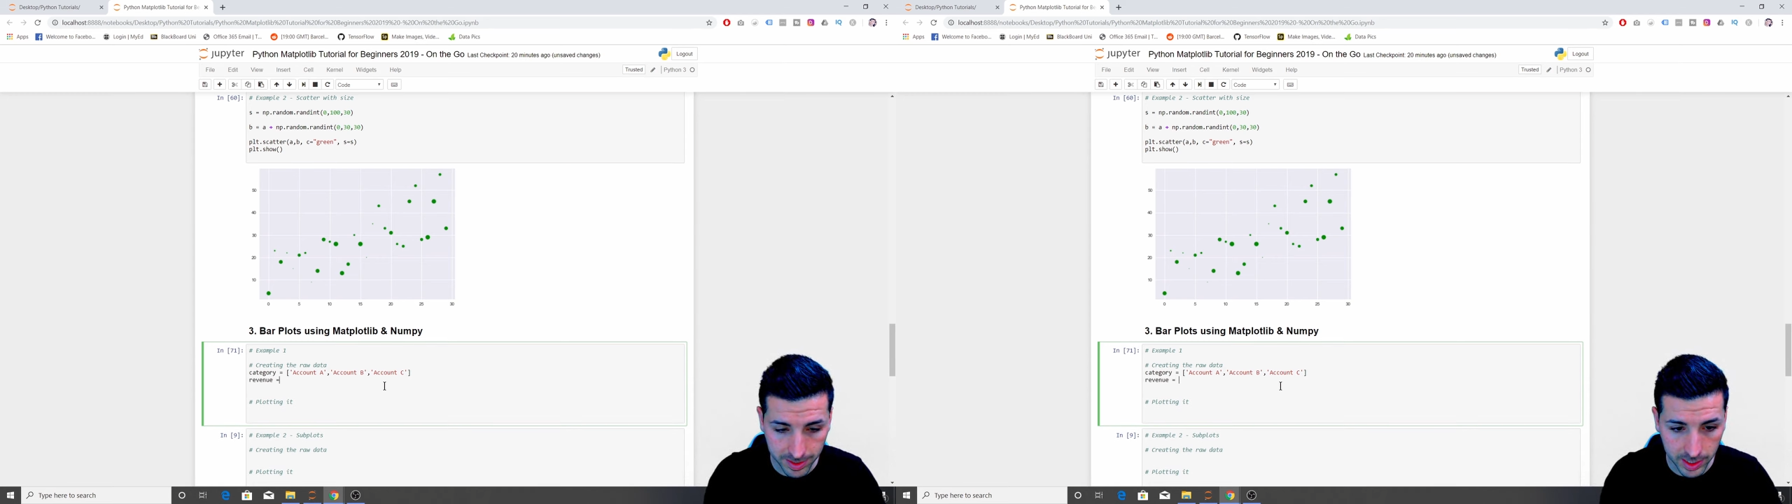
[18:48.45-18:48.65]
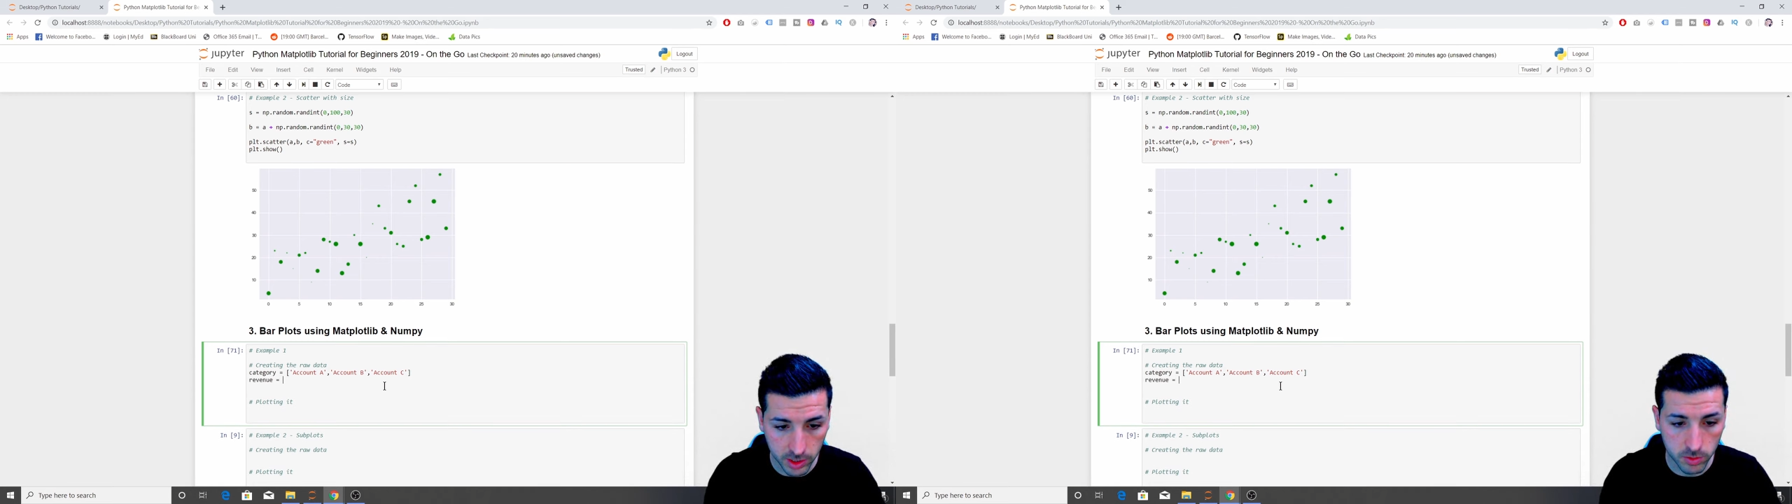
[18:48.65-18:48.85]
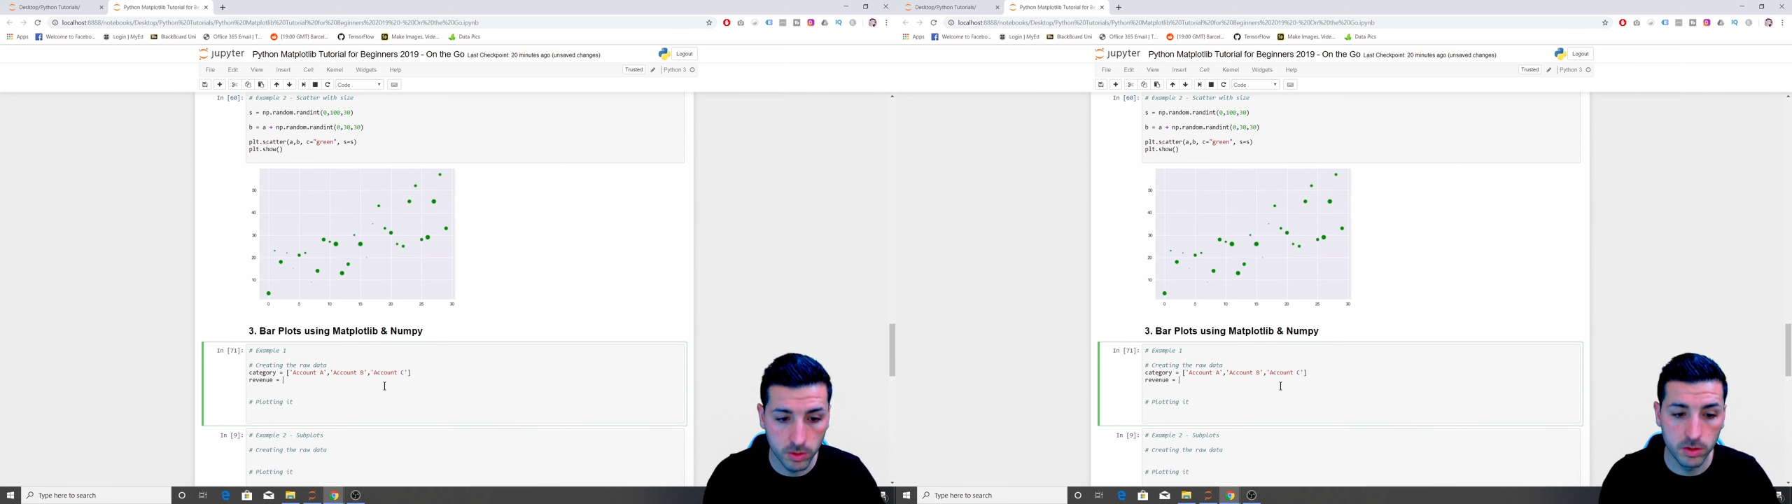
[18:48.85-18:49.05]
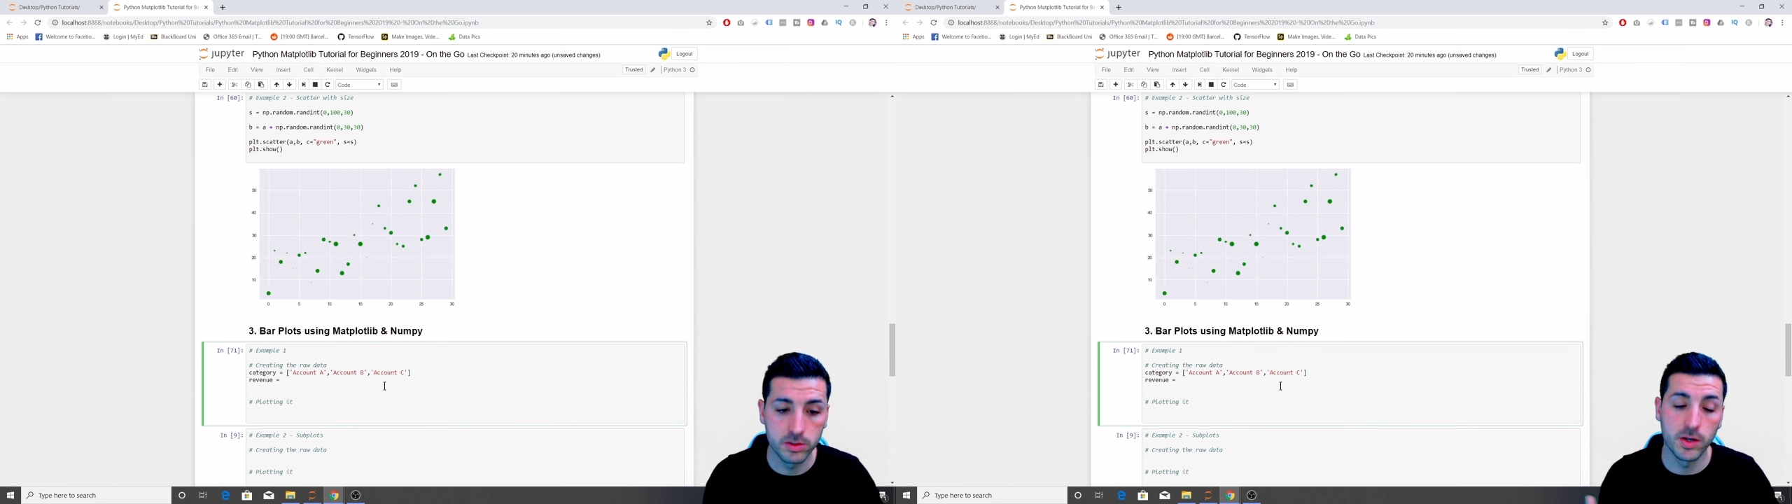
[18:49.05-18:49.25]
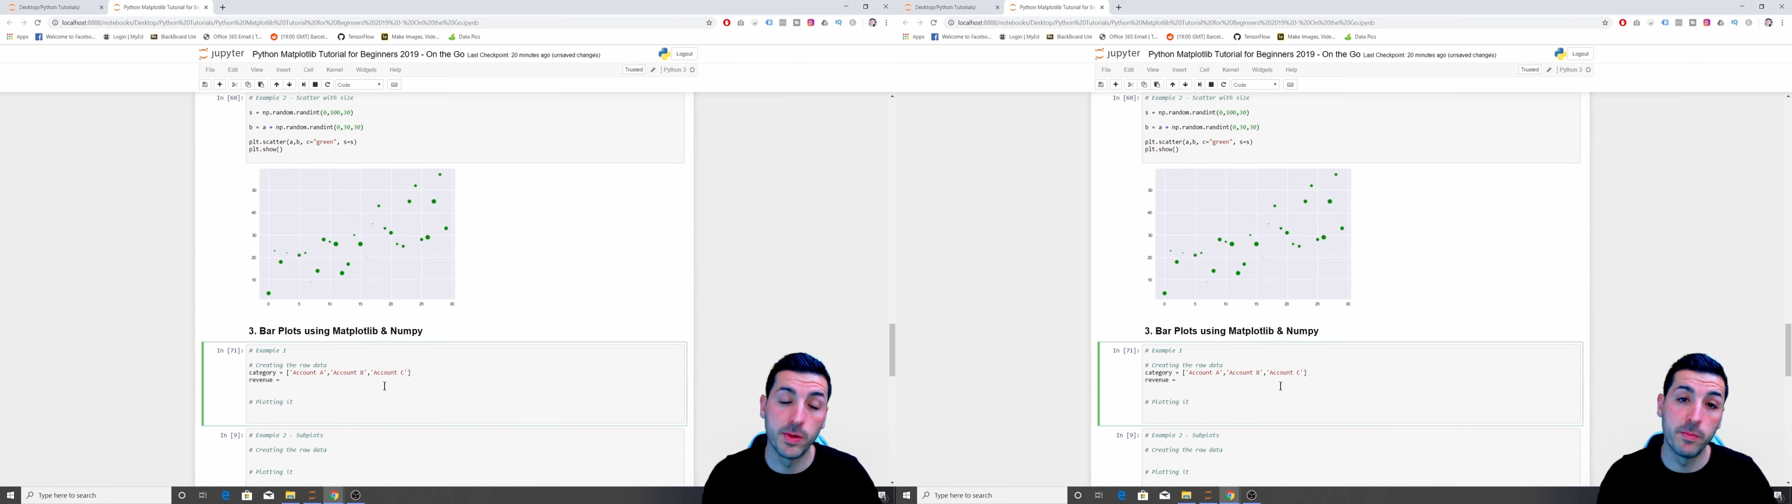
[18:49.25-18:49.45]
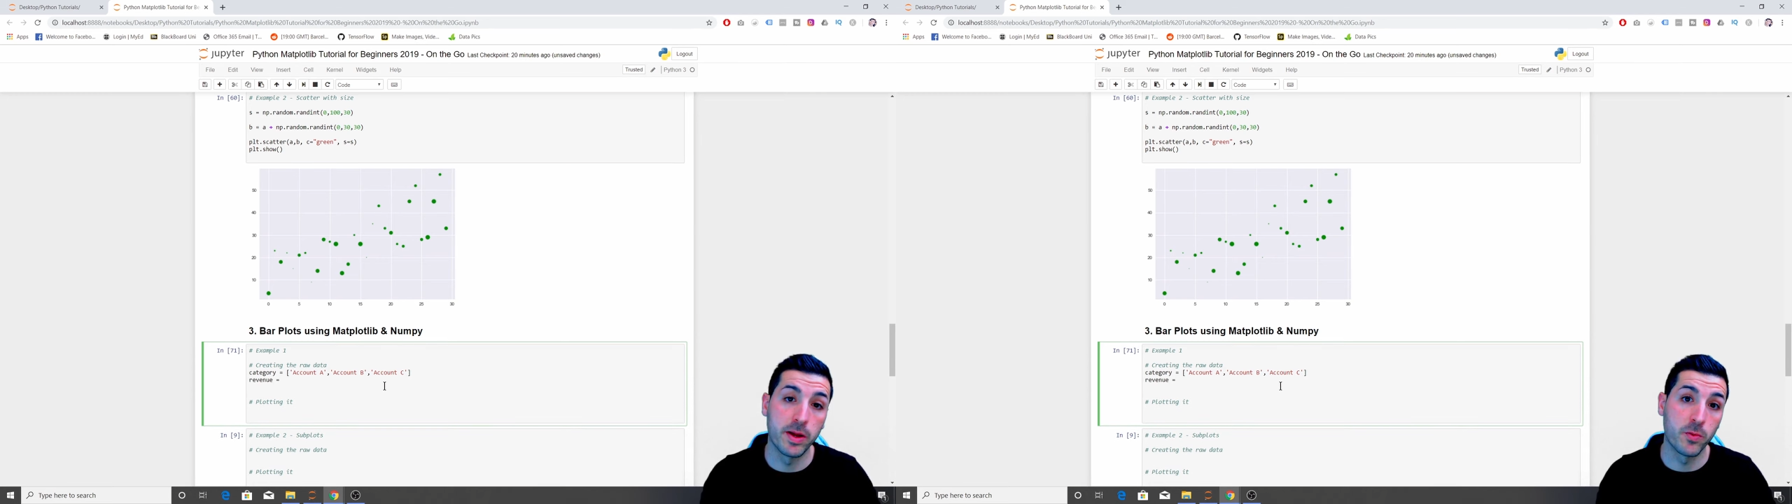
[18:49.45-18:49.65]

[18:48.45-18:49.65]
equals, remember,